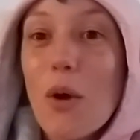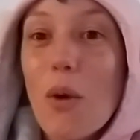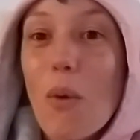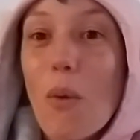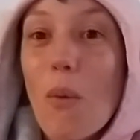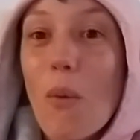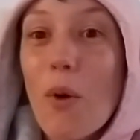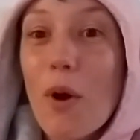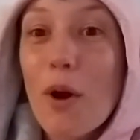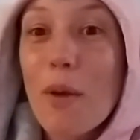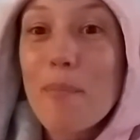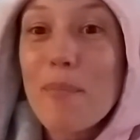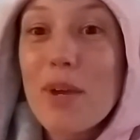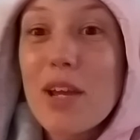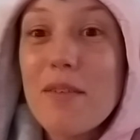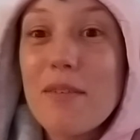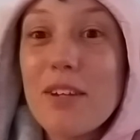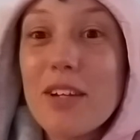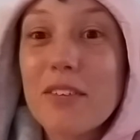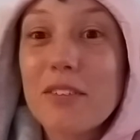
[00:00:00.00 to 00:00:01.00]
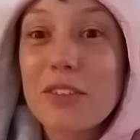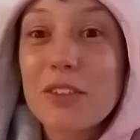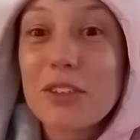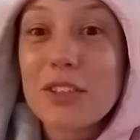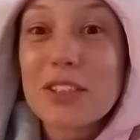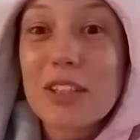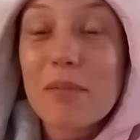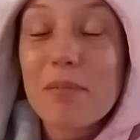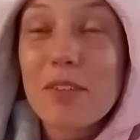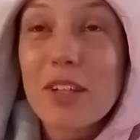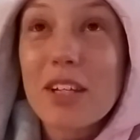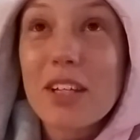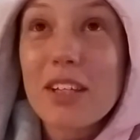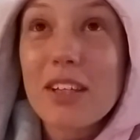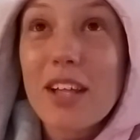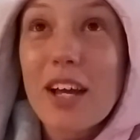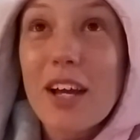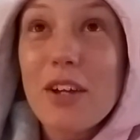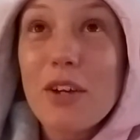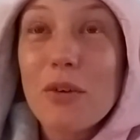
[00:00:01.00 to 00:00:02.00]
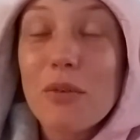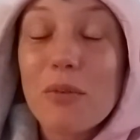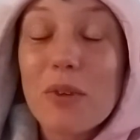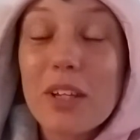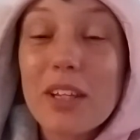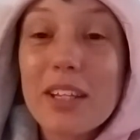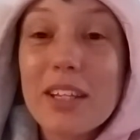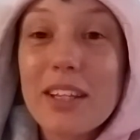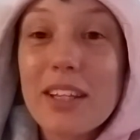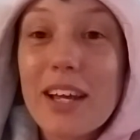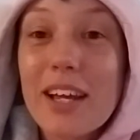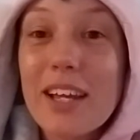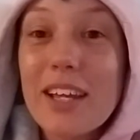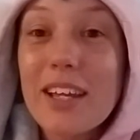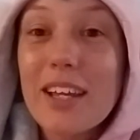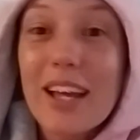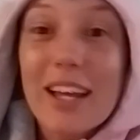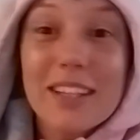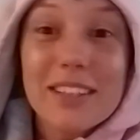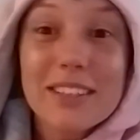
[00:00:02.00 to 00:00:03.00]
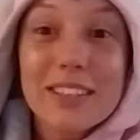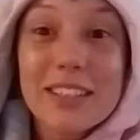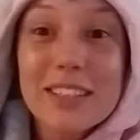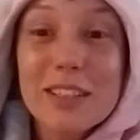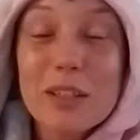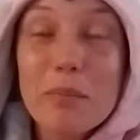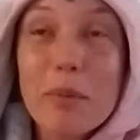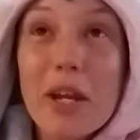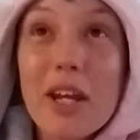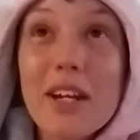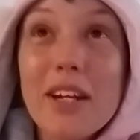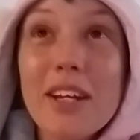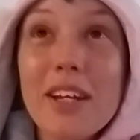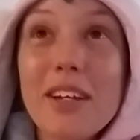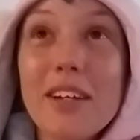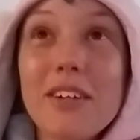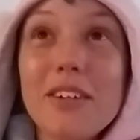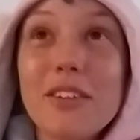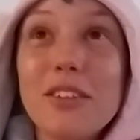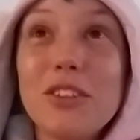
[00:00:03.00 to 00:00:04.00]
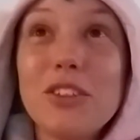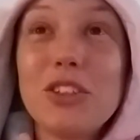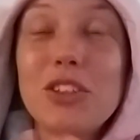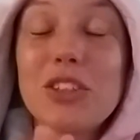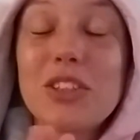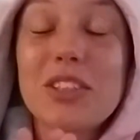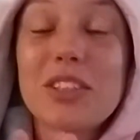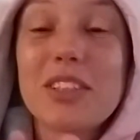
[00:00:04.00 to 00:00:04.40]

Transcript: or maybe if there's something that you're really like anticipating, or just